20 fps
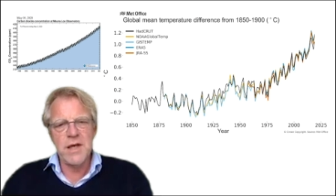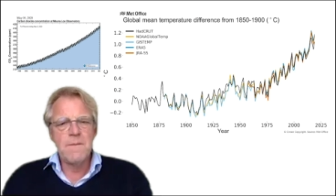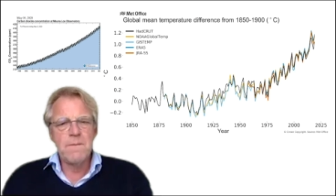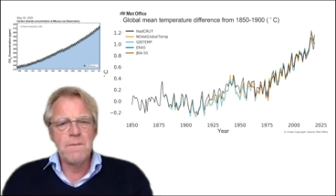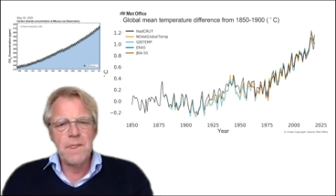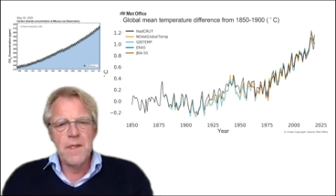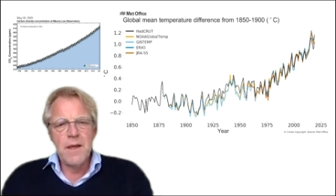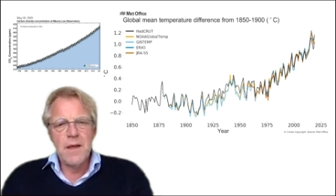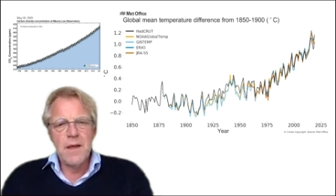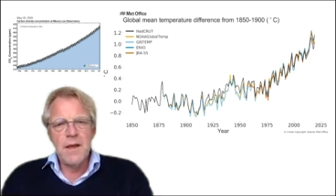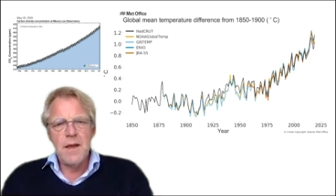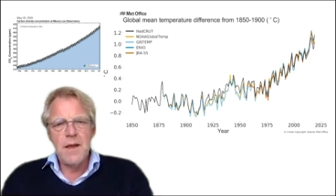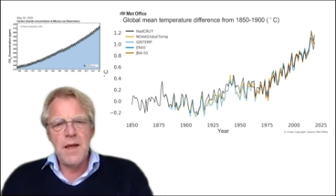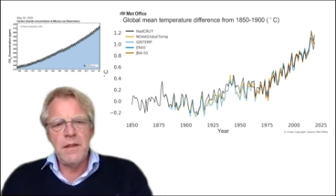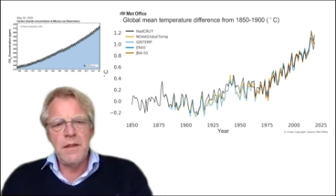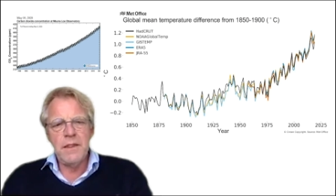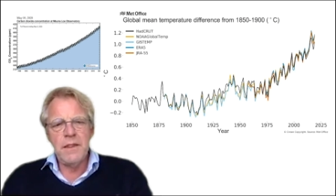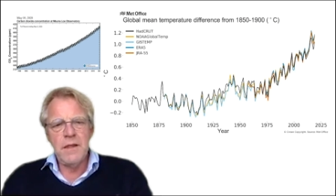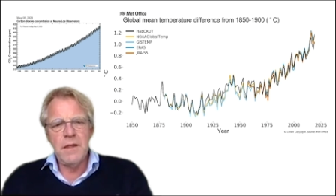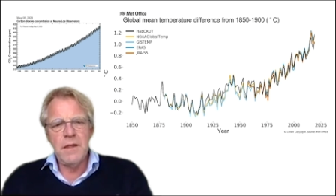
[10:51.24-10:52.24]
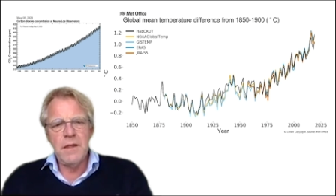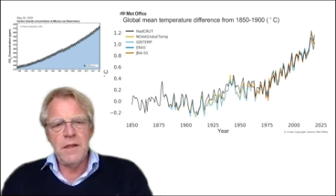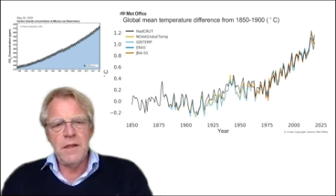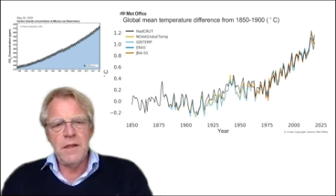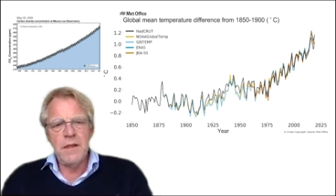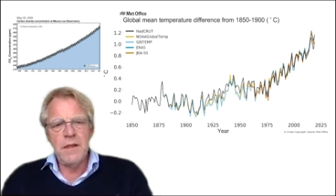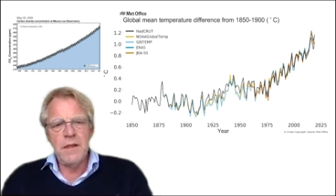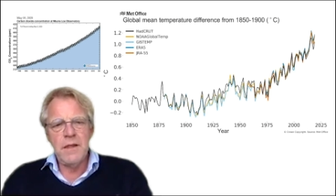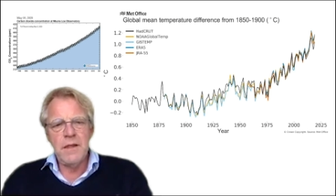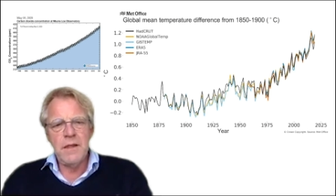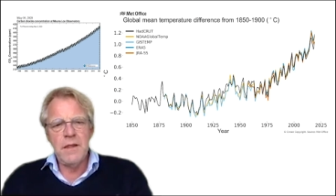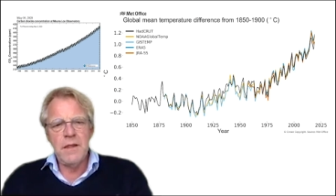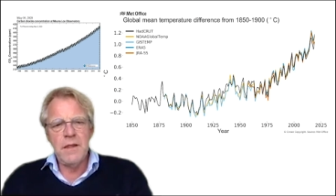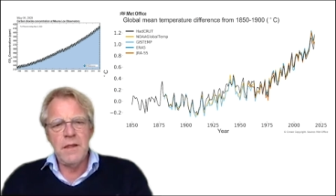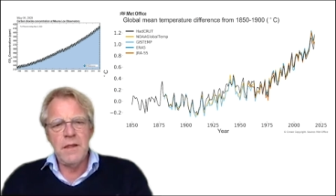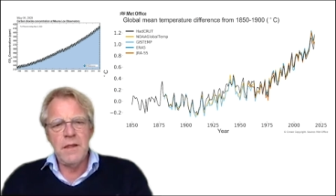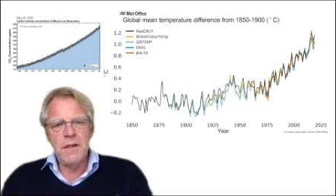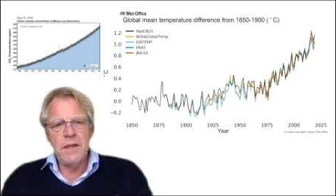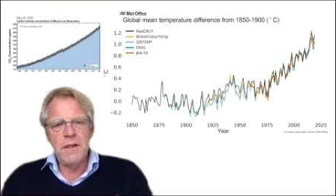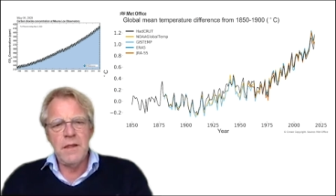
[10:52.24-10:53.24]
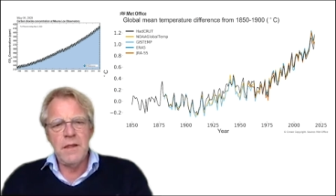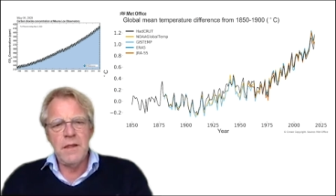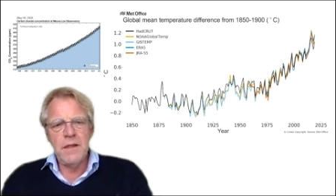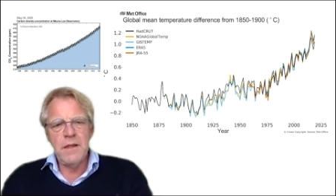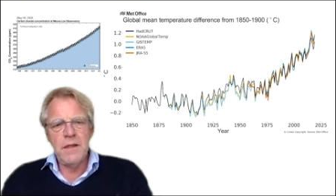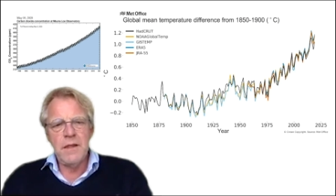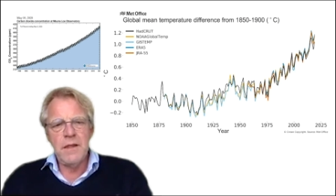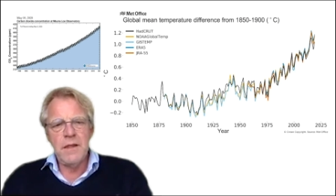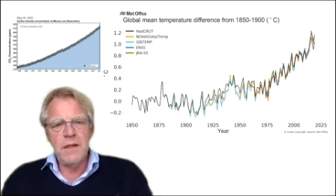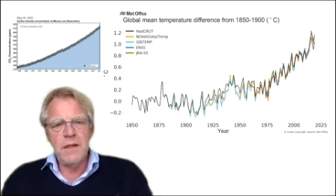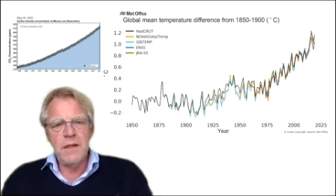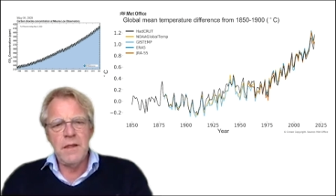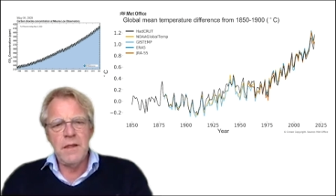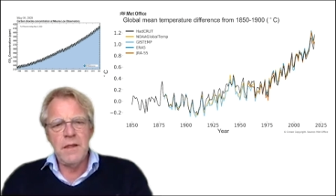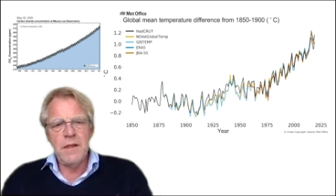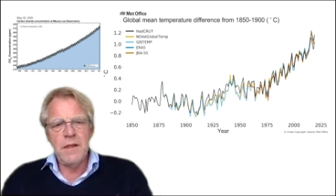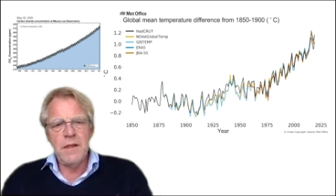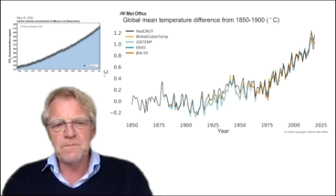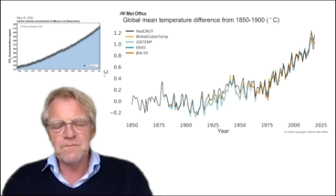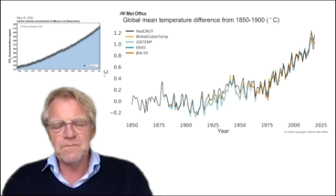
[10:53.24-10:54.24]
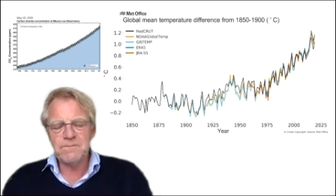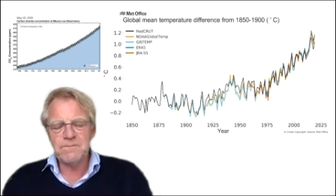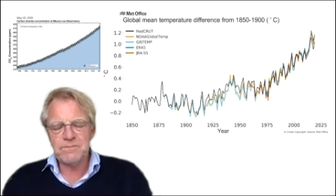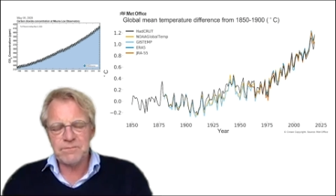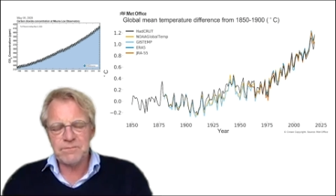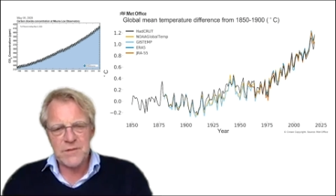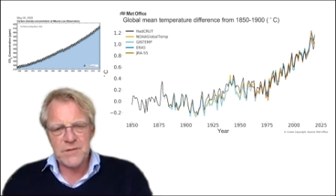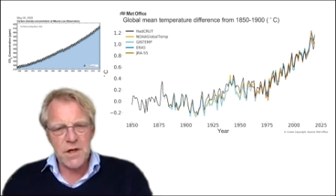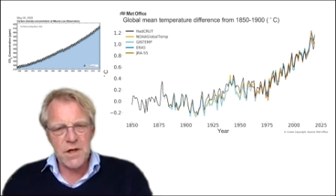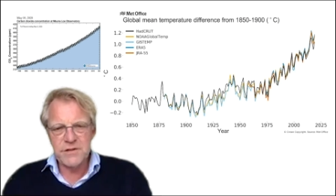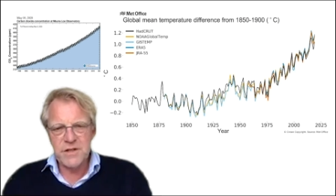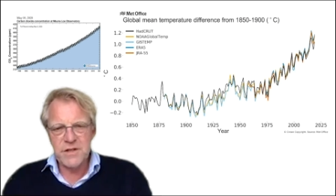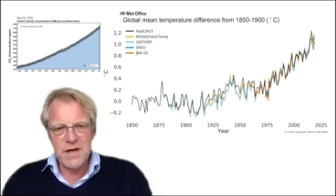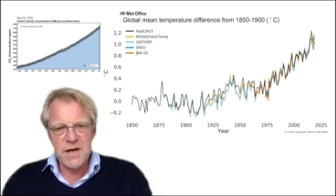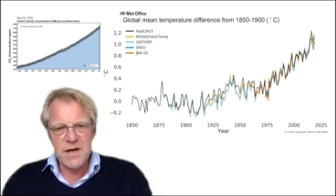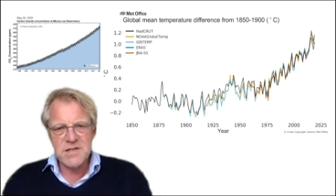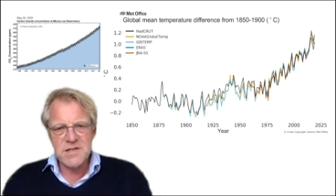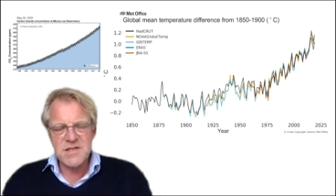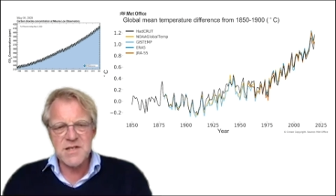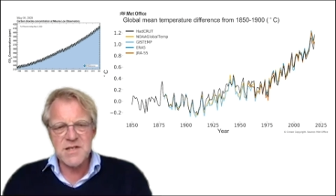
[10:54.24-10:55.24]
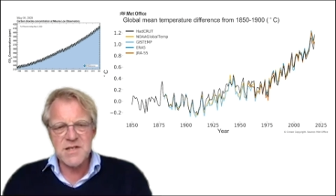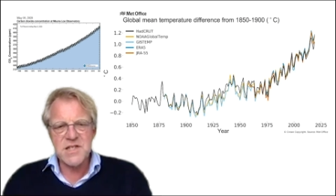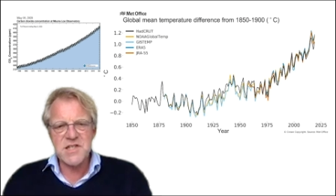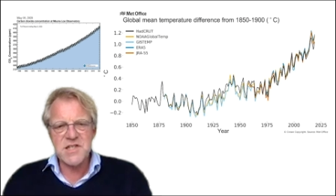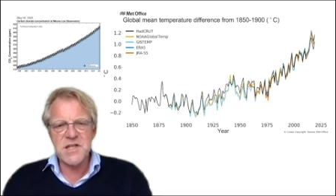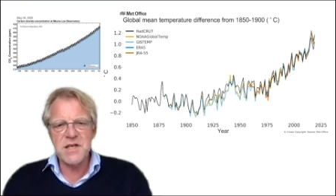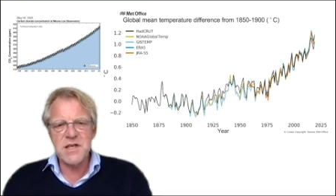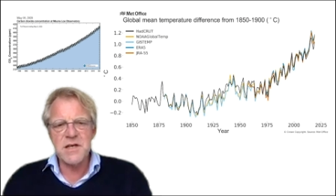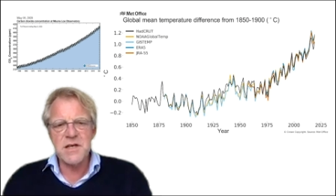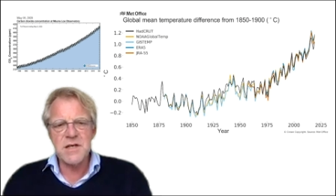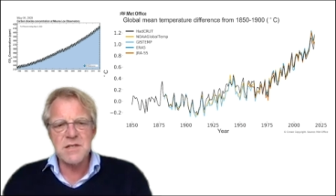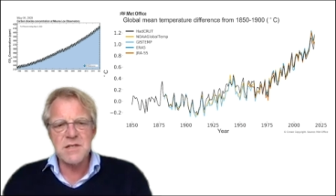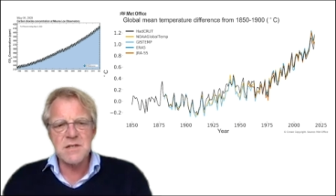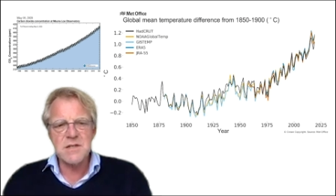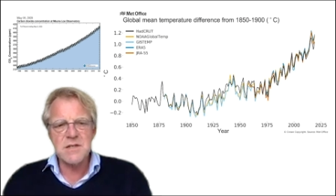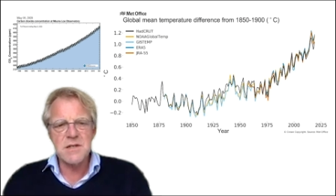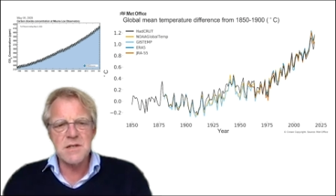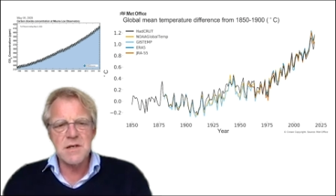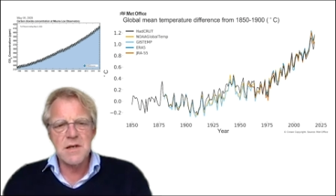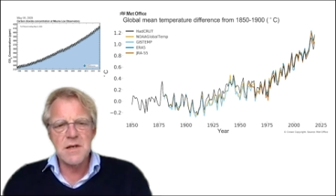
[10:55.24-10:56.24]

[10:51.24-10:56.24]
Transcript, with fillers: in the carbon dioxide concentration over the last 60 years.